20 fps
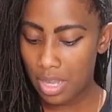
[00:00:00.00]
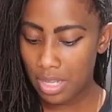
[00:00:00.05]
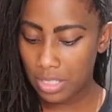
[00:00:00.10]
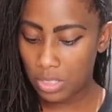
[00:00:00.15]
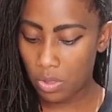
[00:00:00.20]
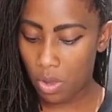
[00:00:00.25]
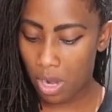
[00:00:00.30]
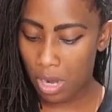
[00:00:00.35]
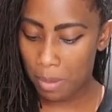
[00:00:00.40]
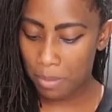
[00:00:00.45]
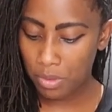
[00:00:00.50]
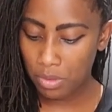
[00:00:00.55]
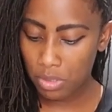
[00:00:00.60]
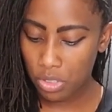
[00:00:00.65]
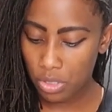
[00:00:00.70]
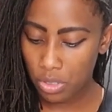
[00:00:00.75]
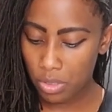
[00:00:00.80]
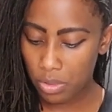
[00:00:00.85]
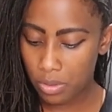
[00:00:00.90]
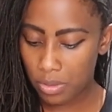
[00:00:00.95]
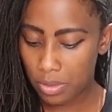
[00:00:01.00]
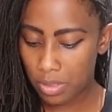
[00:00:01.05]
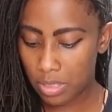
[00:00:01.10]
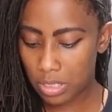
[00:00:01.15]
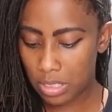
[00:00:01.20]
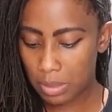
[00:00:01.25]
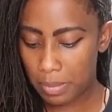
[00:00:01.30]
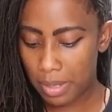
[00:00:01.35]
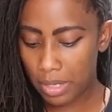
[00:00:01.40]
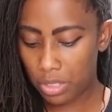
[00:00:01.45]
So all I'm gonna do
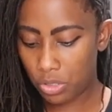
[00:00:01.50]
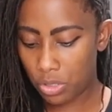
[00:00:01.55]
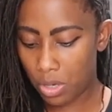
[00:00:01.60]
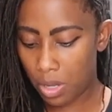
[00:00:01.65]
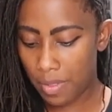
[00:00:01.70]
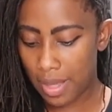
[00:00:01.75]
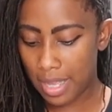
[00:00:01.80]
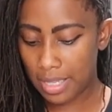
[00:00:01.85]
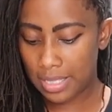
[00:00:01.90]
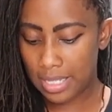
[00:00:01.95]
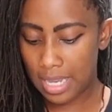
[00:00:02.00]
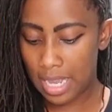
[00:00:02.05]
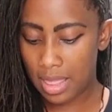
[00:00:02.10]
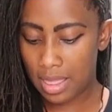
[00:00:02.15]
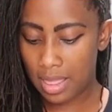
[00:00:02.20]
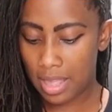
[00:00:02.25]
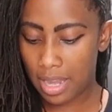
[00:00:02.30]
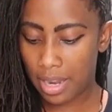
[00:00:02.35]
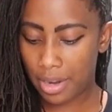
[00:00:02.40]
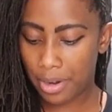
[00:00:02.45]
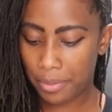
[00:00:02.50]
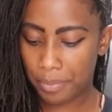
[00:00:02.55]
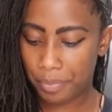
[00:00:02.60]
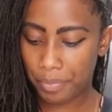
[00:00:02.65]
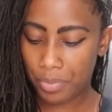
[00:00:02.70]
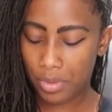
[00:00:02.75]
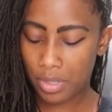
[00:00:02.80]
is make sure all that's in there.